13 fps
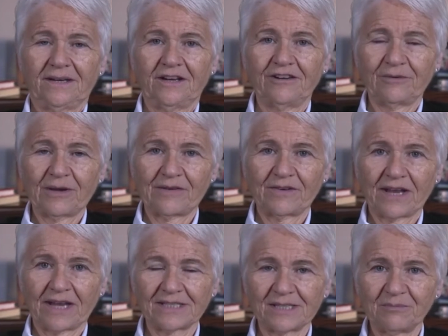If we have an
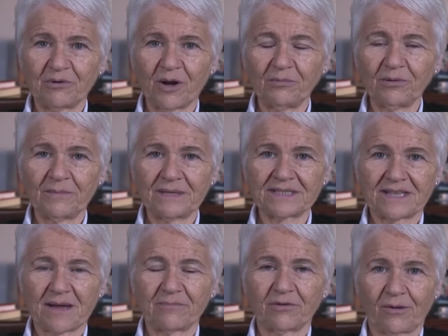IT problem, it's
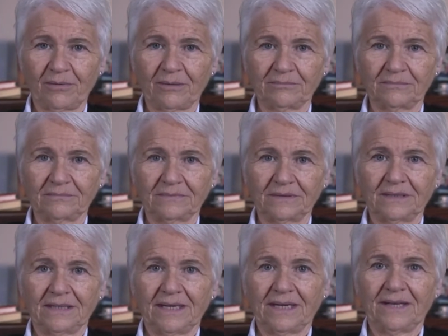their problem.
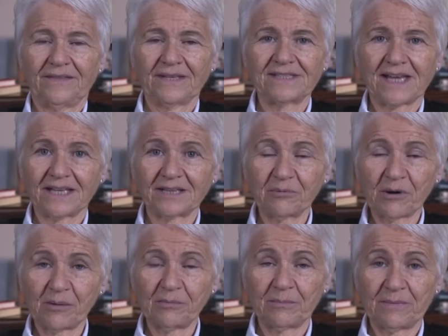They take the
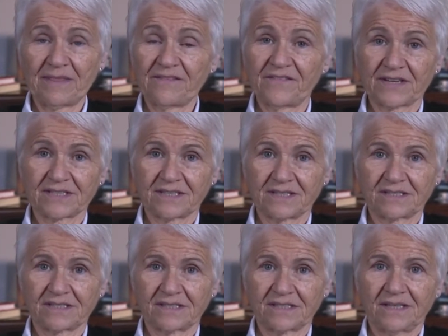problem and they fix it.